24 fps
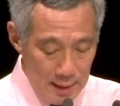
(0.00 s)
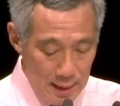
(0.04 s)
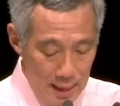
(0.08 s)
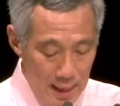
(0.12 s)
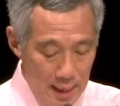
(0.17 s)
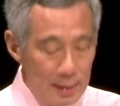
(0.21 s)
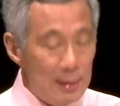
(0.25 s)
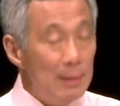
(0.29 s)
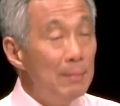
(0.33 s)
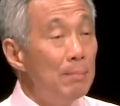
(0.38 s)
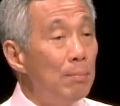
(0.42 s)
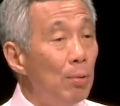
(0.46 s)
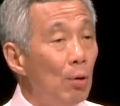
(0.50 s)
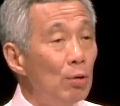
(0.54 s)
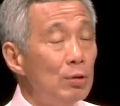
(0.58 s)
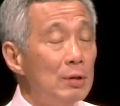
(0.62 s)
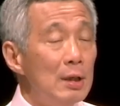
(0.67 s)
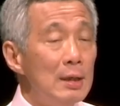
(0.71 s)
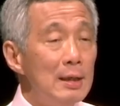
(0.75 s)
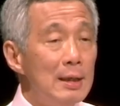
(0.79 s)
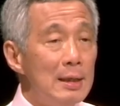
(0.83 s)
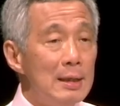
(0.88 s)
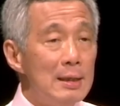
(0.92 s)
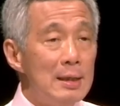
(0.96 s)
and
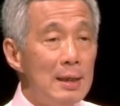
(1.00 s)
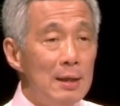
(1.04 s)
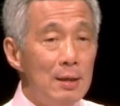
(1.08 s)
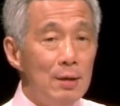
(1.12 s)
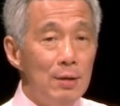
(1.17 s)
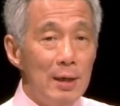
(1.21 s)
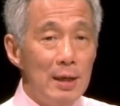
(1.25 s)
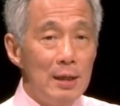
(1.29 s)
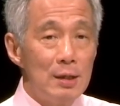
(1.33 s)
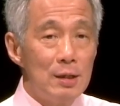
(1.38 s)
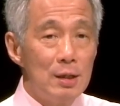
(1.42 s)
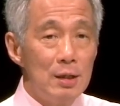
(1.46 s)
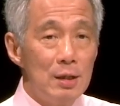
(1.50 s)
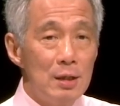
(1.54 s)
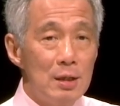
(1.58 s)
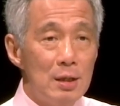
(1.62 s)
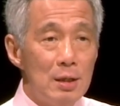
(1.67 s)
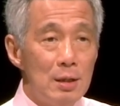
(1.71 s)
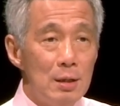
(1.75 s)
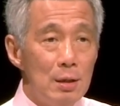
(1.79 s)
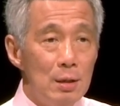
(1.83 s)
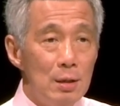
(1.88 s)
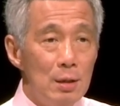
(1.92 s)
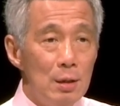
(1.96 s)
important
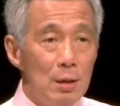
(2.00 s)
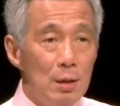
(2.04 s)
considerations